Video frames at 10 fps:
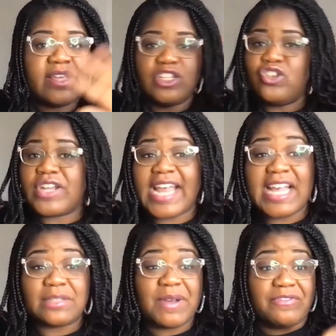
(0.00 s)
you can
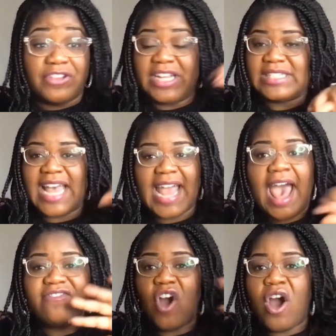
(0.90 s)
ask my friends. Like
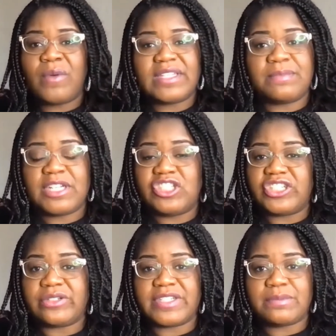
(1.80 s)
I've always been a
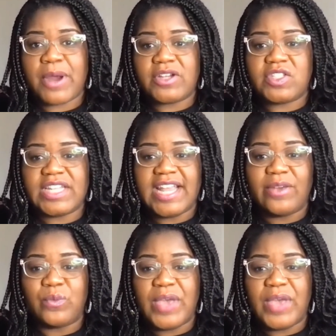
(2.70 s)
generous person and,